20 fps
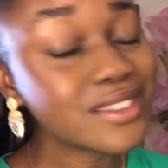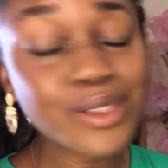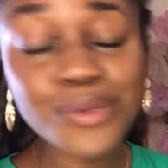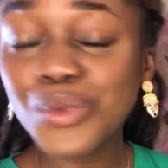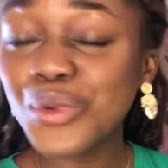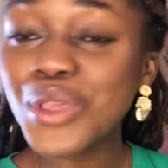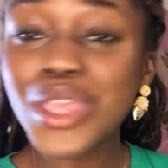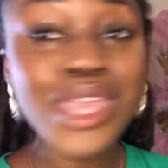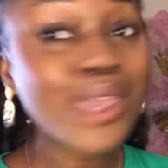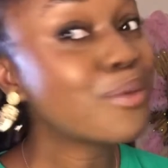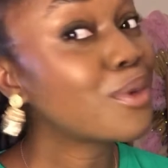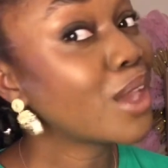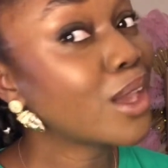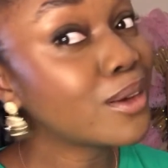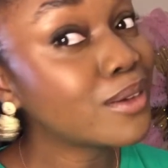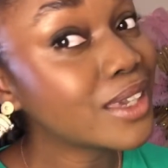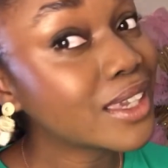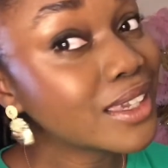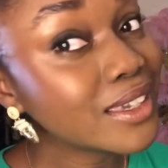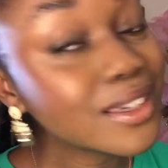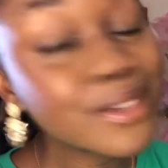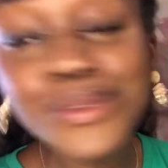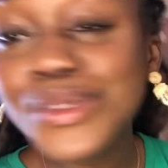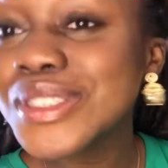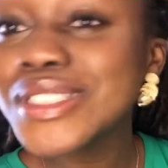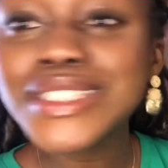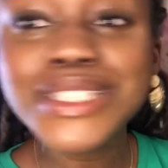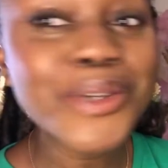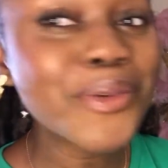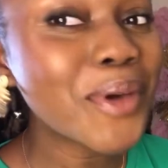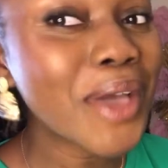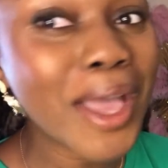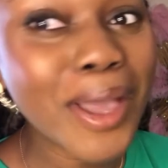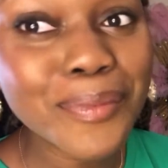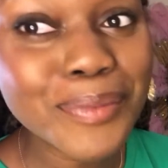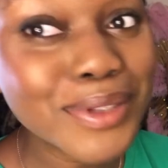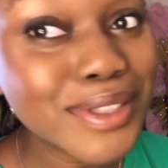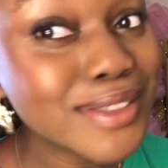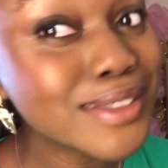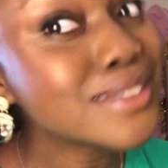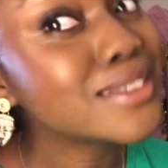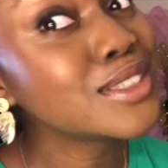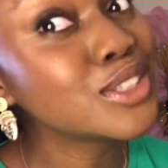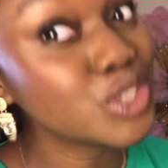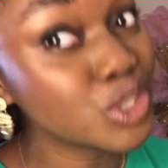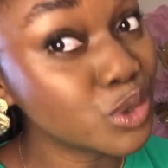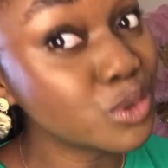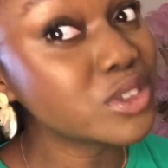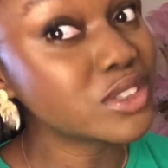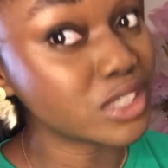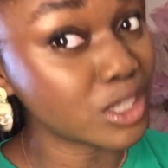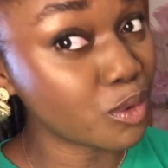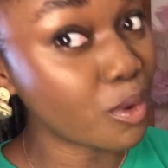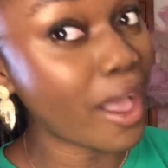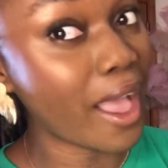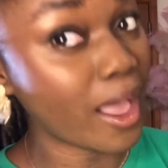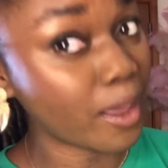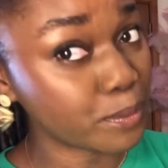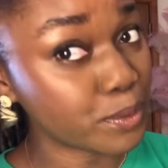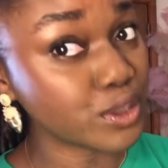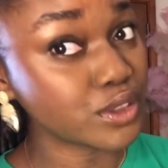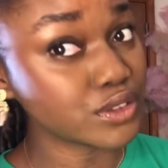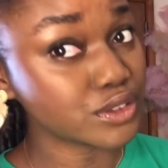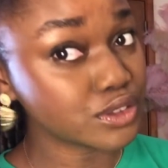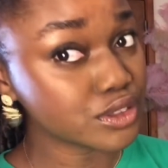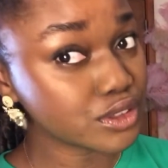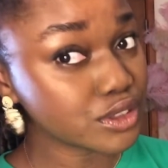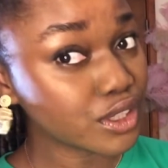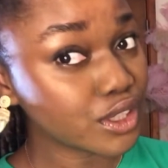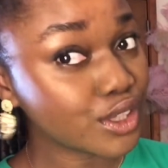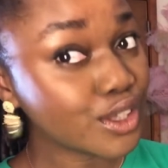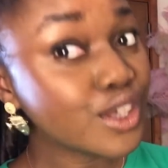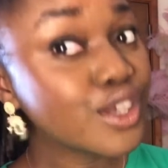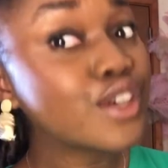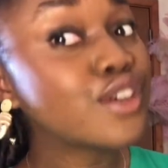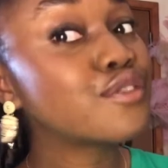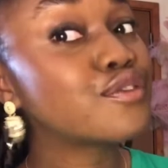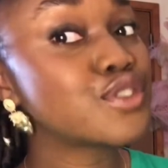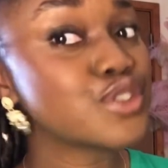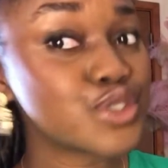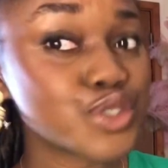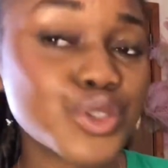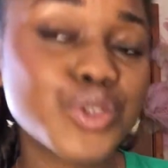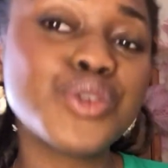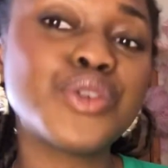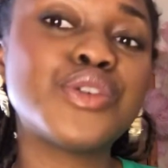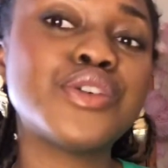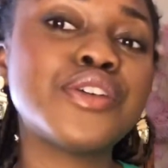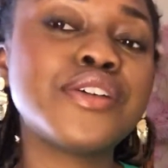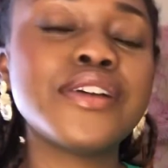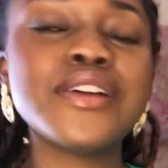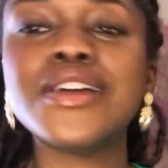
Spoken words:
and we'll keep going, and we'll see what happens, and you'll see what happens for sure.